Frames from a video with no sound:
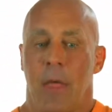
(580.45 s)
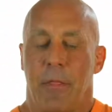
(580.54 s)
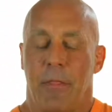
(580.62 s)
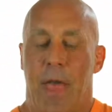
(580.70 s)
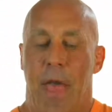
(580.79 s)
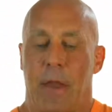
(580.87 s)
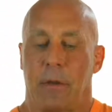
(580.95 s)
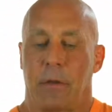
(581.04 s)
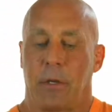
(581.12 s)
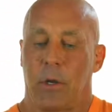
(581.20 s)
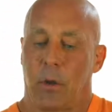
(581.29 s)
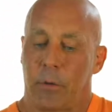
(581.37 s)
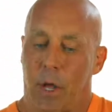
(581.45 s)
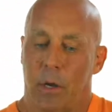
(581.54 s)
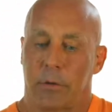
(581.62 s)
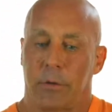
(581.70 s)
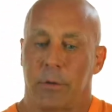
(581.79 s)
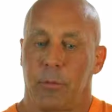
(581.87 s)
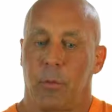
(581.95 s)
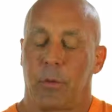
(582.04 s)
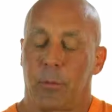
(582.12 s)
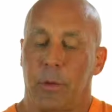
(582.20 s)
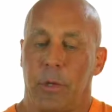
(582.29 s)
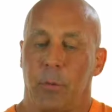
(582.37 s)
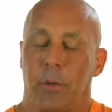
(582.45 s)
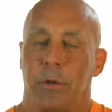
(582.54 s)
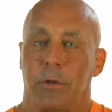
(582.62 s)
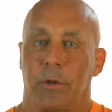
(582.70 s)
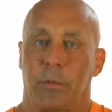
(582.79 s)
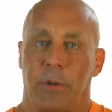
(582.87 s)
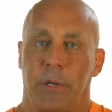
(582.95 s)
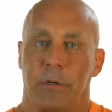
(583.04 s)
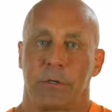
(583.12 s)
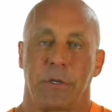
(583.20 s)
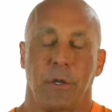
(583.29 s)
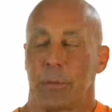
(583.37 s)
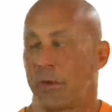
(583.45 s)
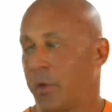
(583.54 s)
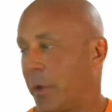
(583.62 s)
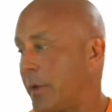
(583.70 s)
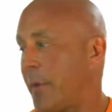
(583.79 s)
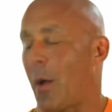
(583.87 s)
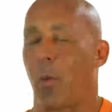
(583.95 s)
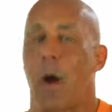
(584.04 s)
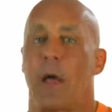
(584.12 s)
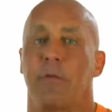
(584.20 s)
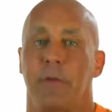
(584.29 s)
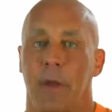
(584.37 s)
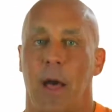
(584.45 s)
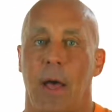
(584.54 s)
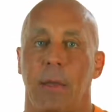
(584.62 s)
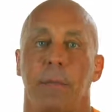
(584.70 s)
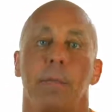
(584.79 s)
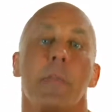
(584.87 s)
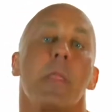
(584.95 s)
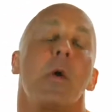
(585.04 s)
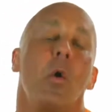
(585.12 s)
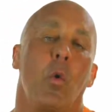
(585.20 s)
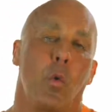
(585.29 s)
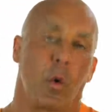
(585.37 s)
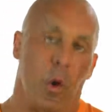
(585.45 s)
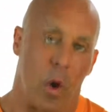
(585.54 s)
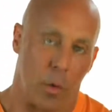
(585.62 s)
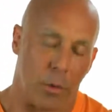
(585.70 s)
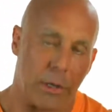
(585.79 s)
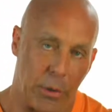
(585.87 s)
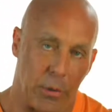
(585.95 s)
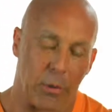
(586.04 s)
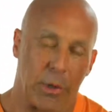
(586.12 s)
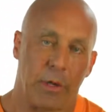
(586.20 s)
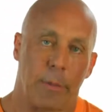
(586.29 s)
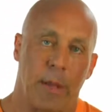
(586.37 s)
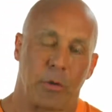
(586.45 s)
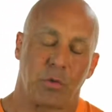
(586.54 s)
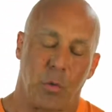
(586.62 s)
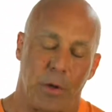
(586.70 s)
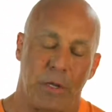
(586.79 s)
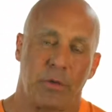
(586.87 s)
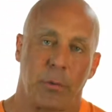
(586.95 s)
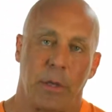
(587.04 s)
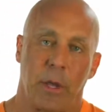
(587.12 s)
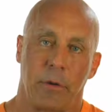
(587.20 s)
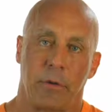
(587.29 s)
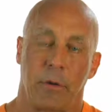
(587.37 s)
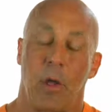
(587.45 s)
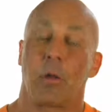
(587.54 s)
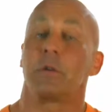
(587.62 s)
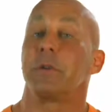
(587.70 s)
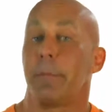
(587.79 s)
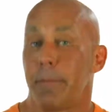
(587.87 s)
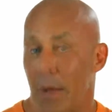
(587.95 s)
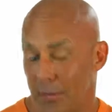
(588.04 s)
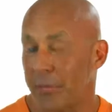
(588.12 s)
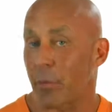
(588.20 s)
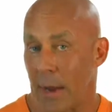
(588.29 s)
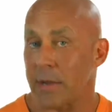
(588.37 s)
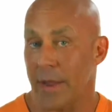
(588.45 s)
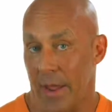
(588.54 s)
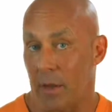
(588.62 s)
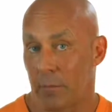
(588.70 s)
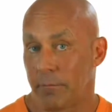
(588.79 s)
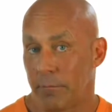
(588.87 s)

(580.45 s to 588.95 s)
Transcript: that, doctor, we really want to do it, but here's the deal. Between my wife and I, we're only earning about $2,300 a month right now.